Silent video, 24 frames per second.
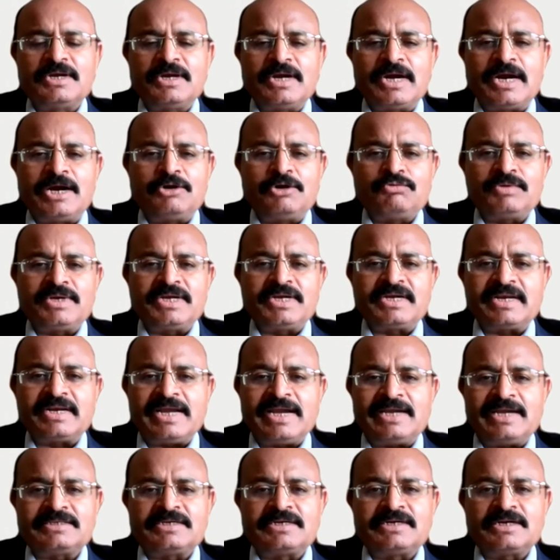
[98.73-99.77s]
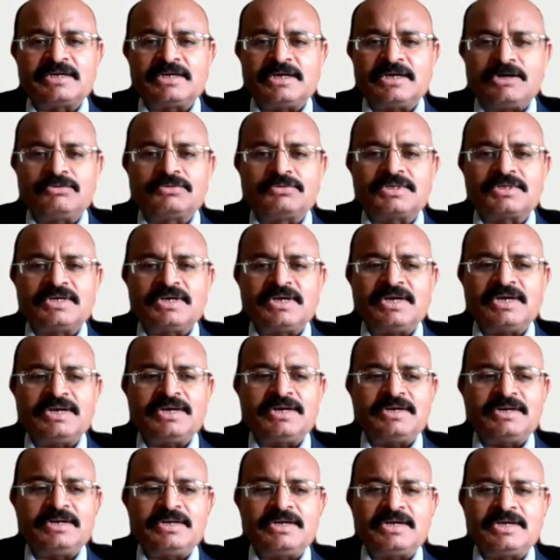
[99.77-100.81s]
How do I crack that account?
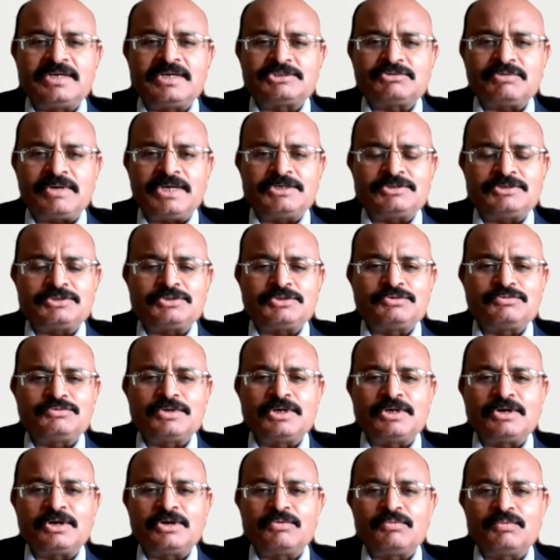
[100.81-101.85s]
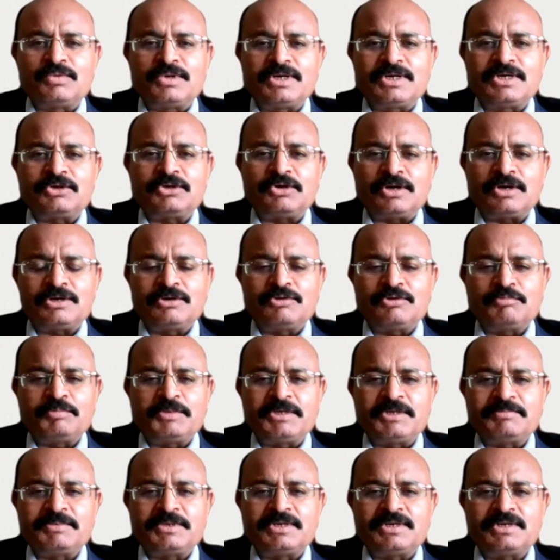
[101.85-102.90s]
And so I used to do a lot of work talking to
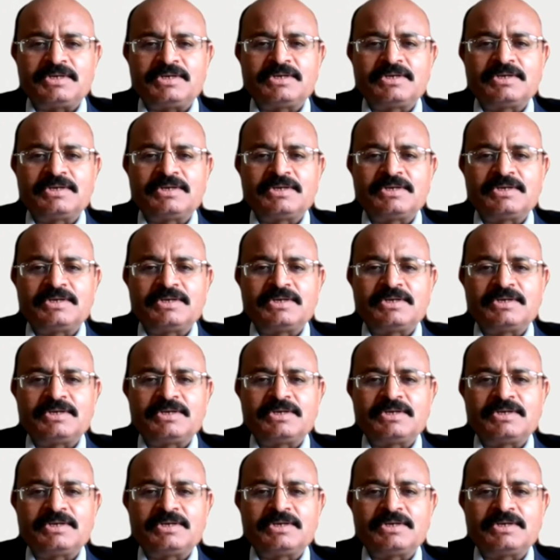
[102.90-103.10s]
people,